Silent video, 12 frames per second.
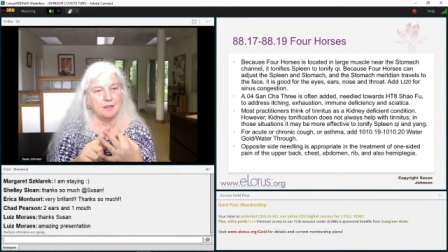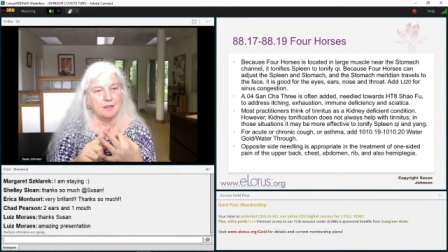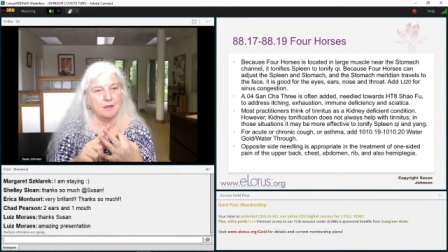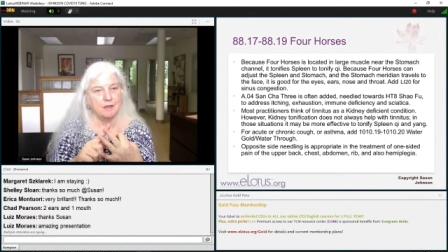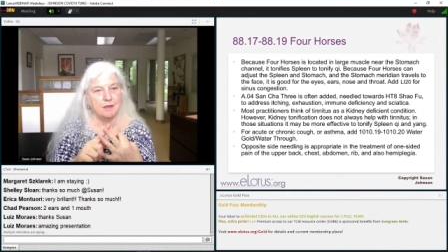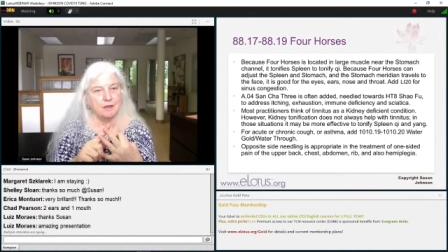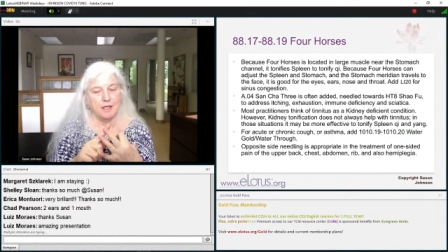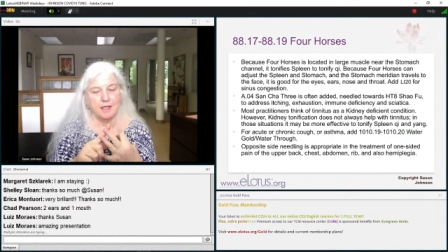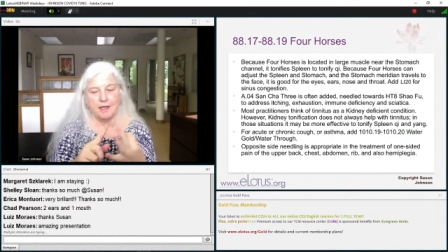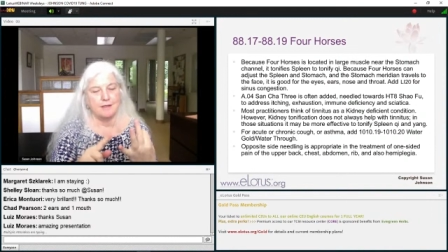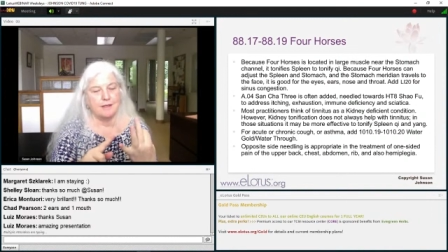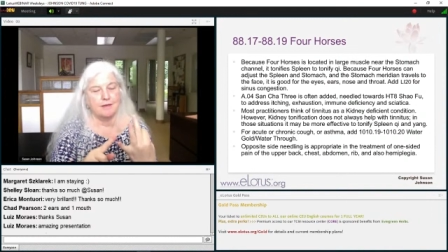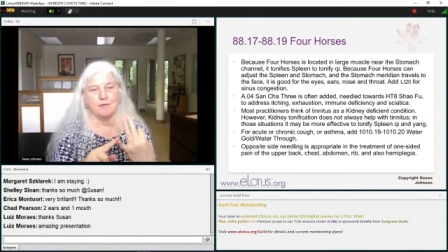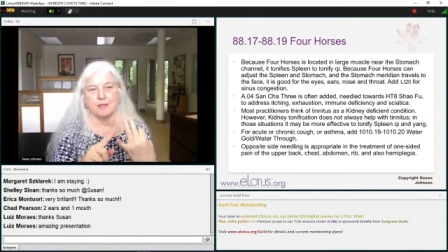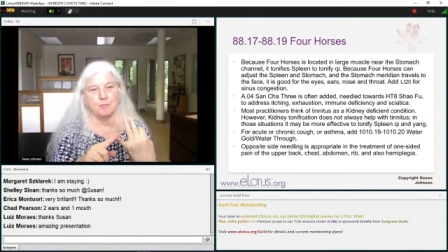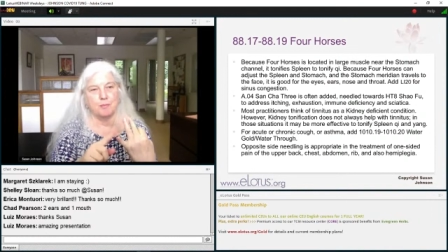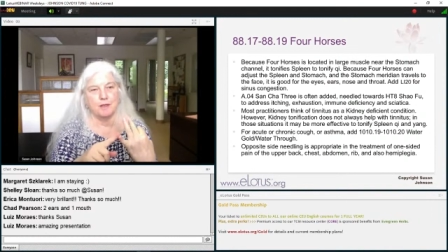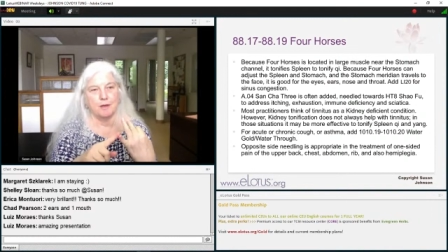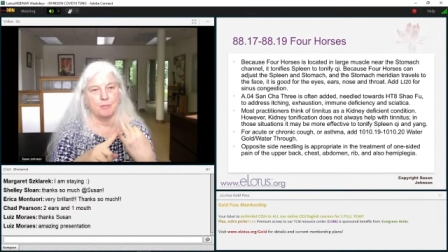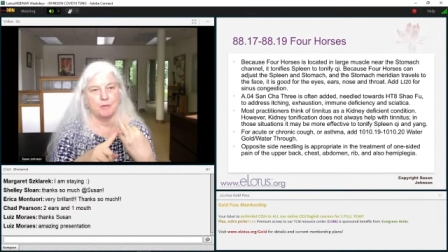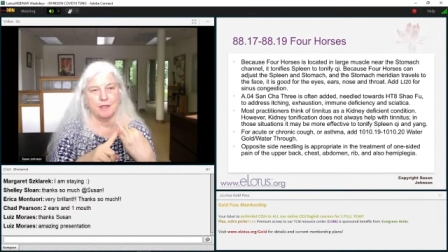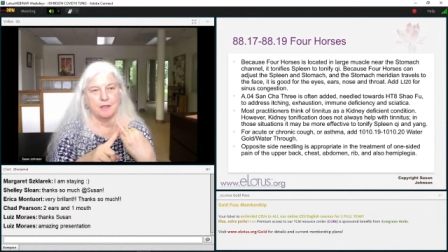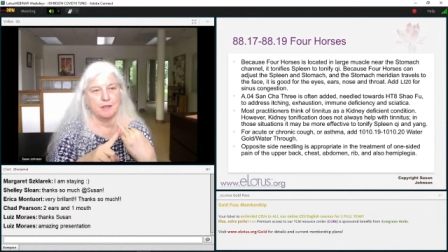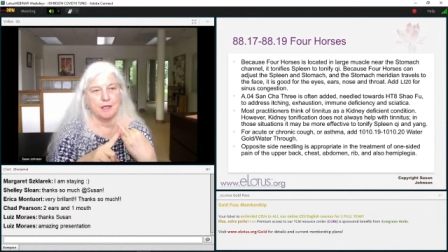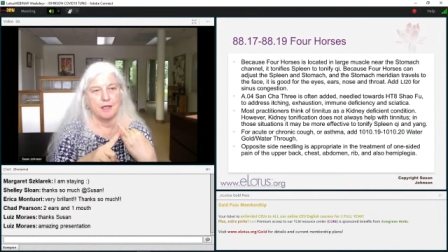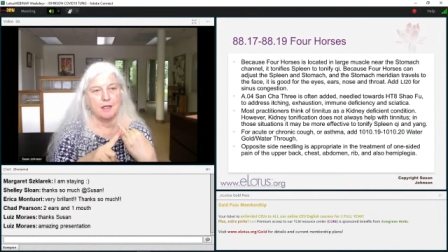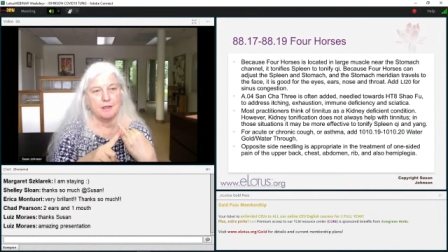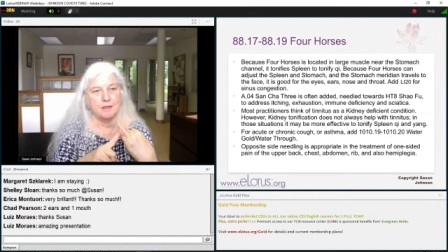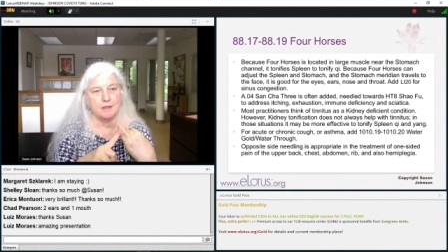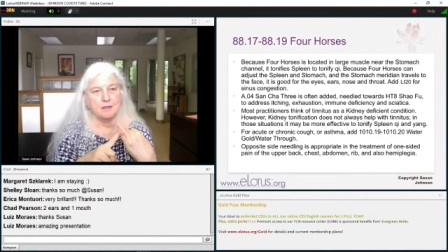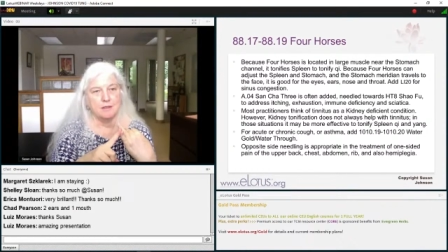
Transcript: Okay, I never get beyond plan A.